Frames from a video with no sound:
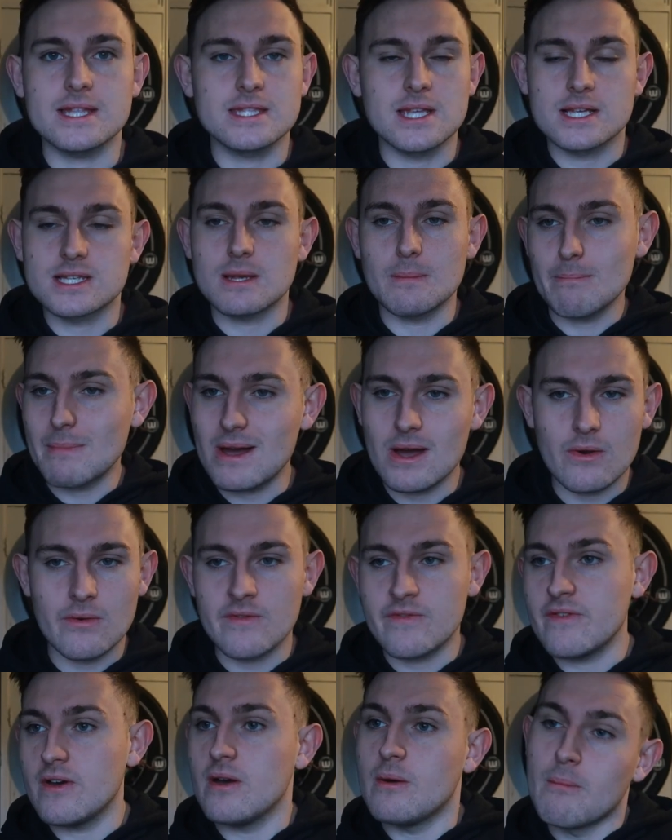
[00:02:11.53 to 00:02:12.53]
It doesn't
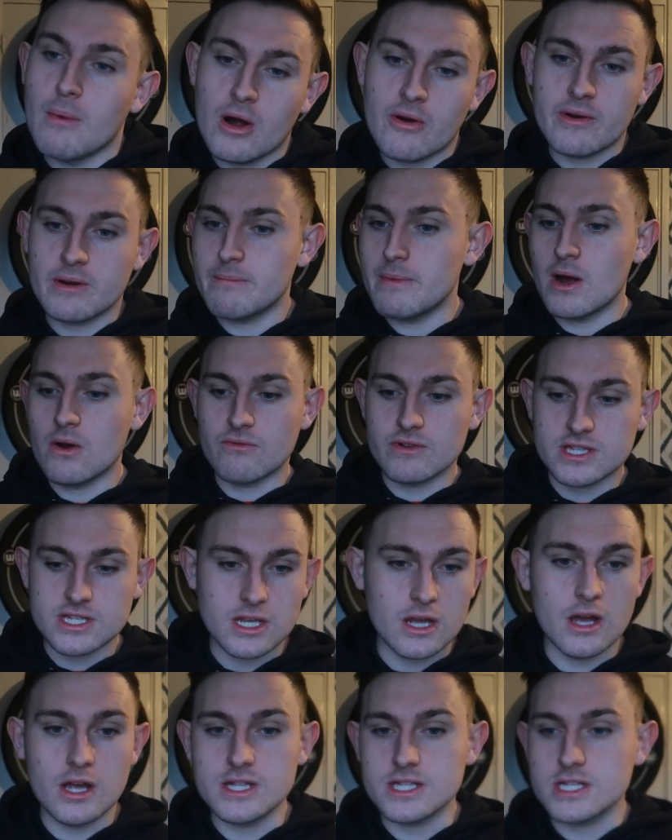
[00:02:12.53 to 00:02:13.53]
matter if Amari Bell
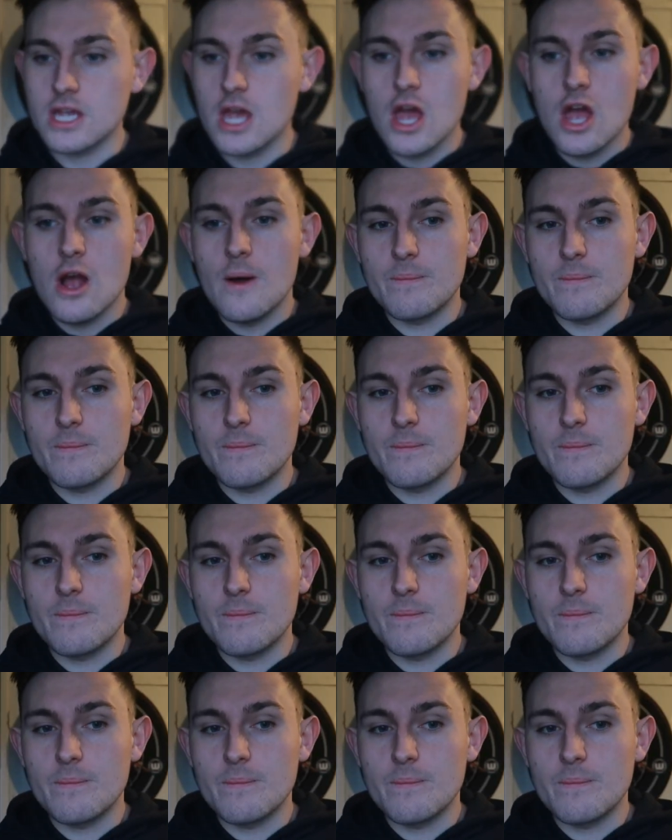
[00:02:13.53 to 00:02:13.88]
returns,